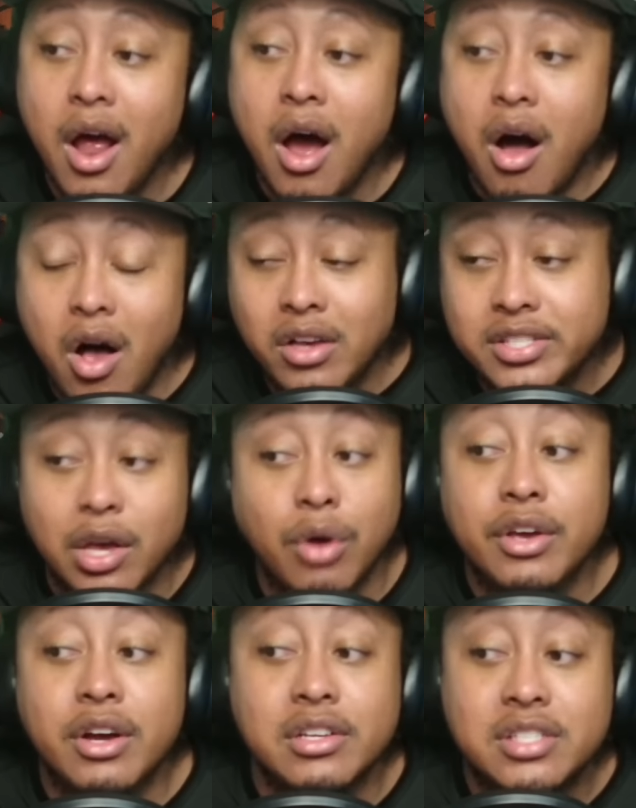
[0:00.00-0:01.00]
Also,
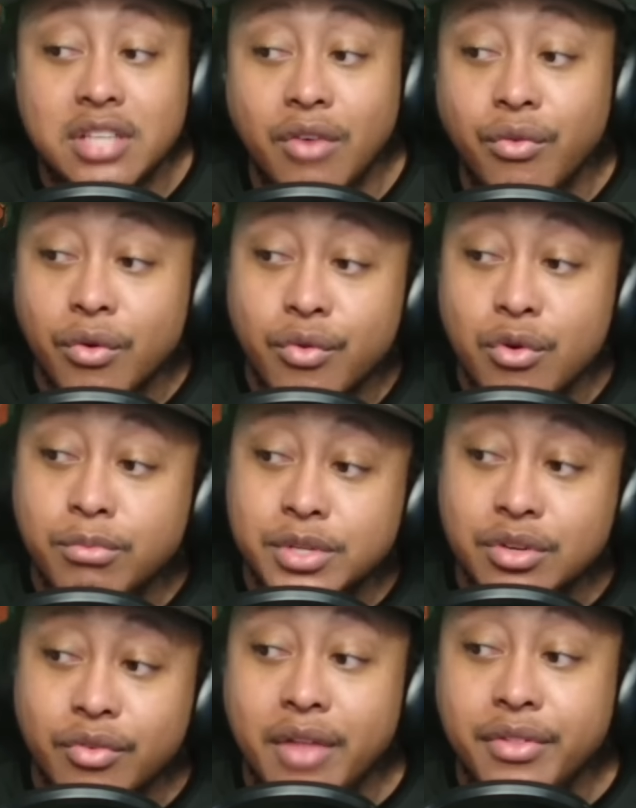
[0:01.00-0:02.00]
there are several rumors
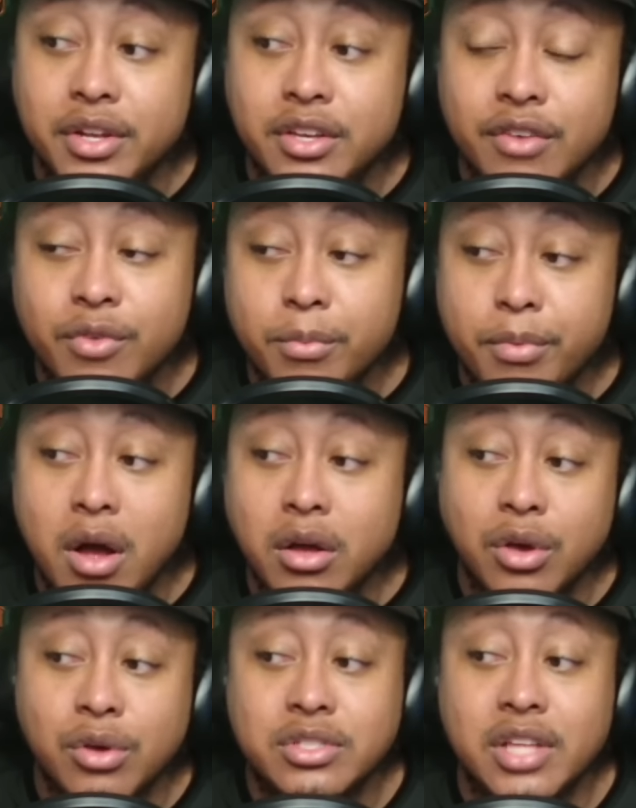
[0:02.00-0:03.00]
around the Denver
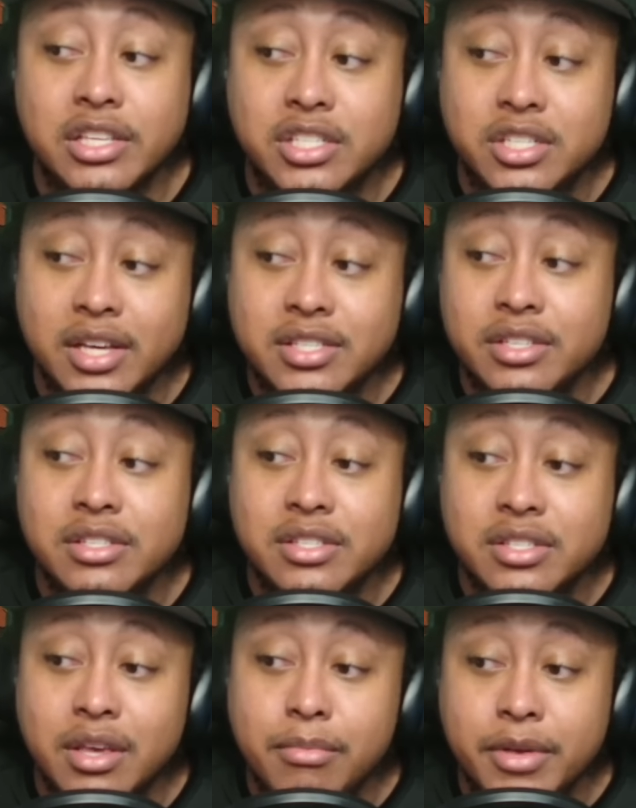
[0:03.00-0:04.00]
Broncos that Justin
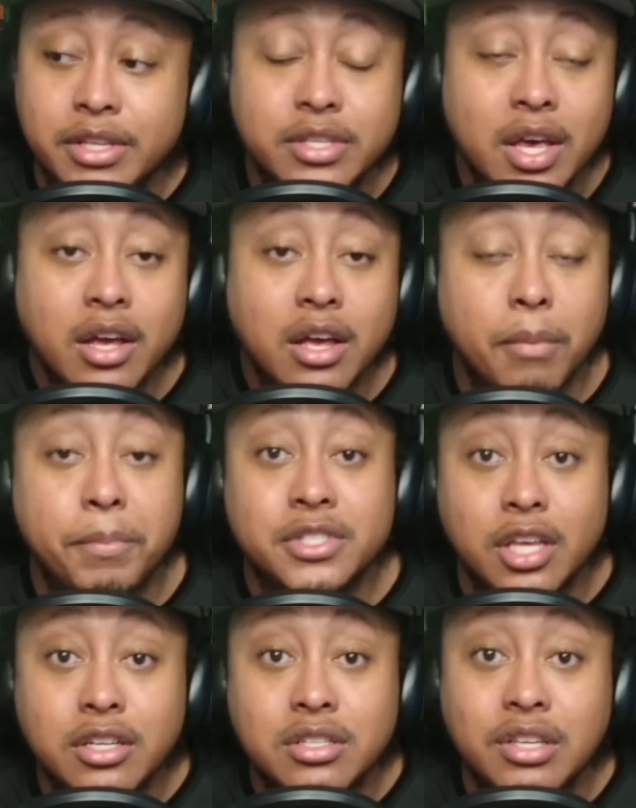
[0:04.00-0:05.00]
Simmons could
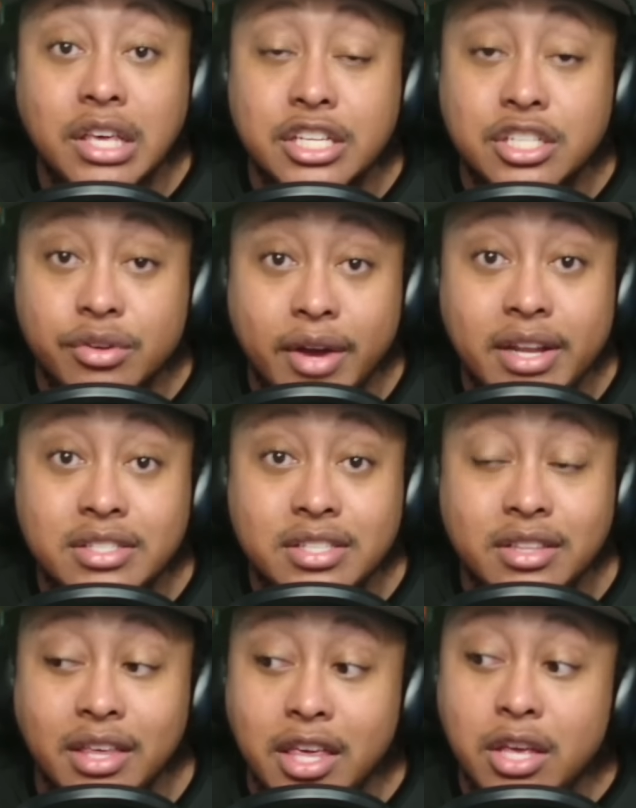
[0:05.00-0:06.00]
potentially get traded to
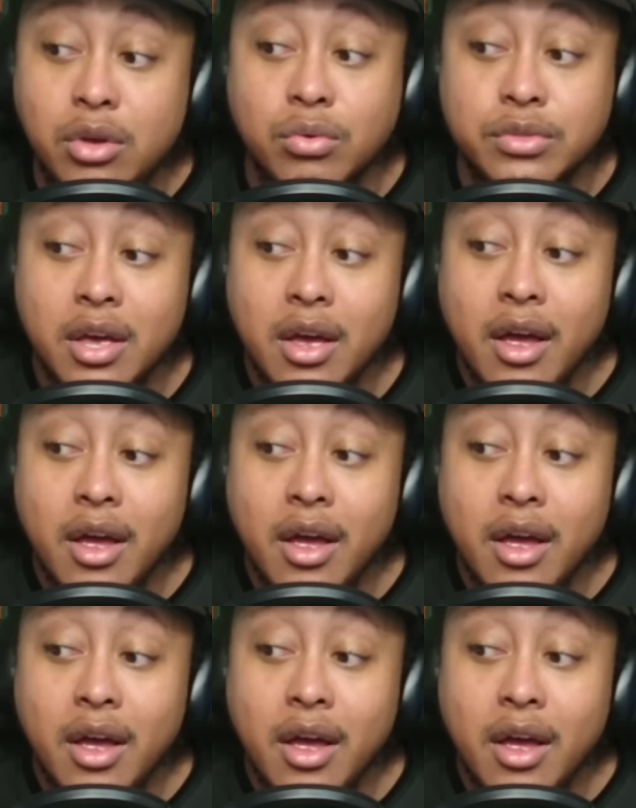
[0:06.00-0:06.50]
the Eagles.